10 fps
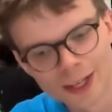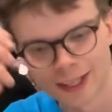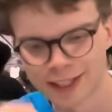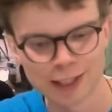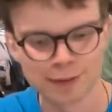
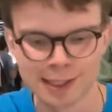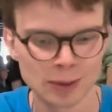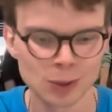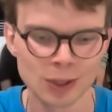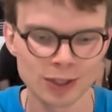and I definitely
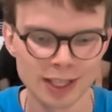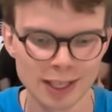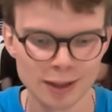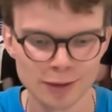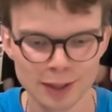would not
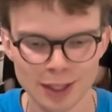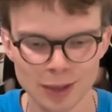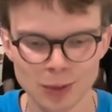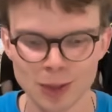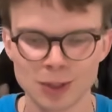
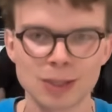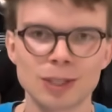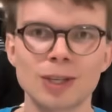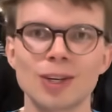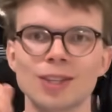have won without
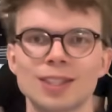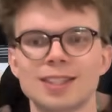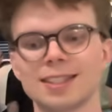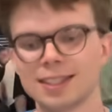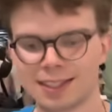the card.
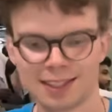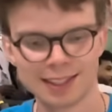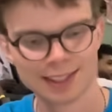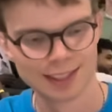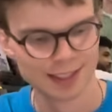
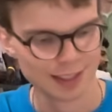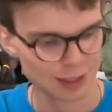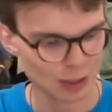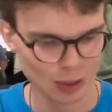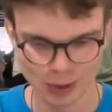
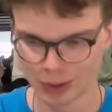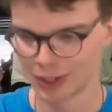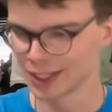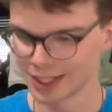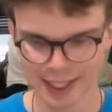So
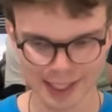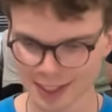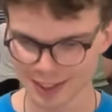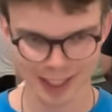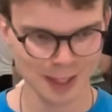this is deck
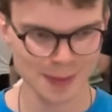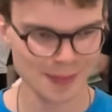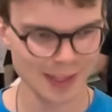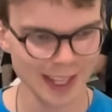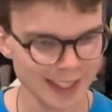list. I'm
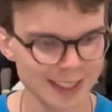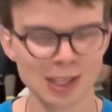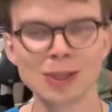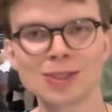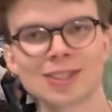liking it a
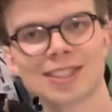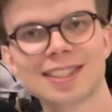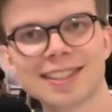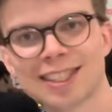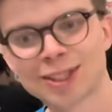lot.
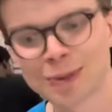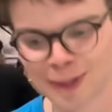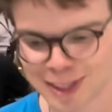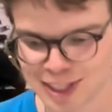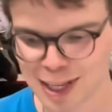There's not
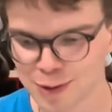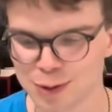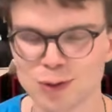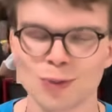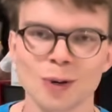much left
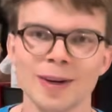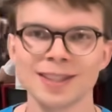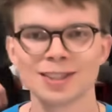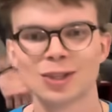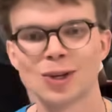of the
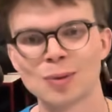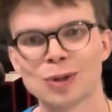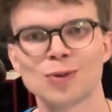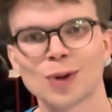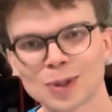format, so I'm
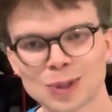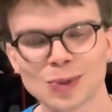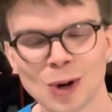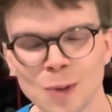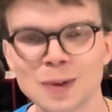looking forward to
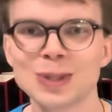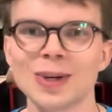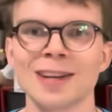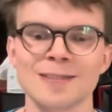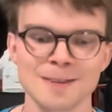
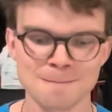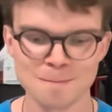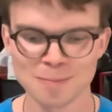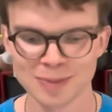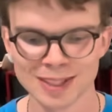
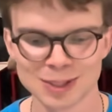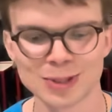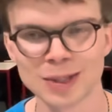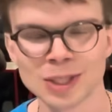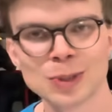OP12 to
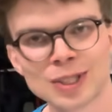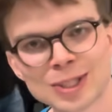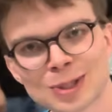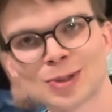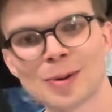try out the new
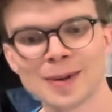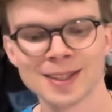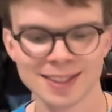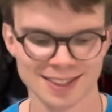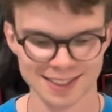6-cost
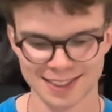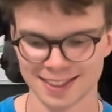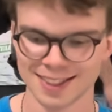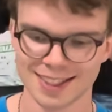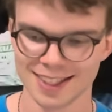Robin.
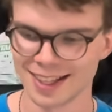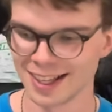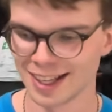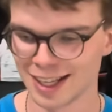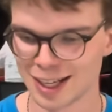
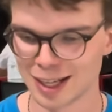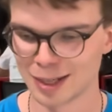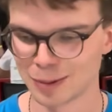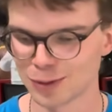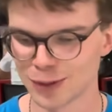
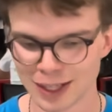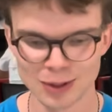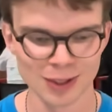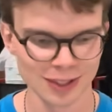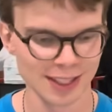But for now
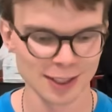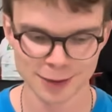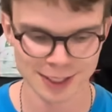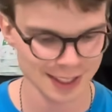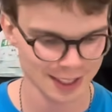on, I
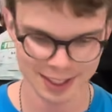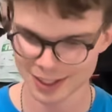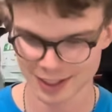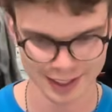think this is...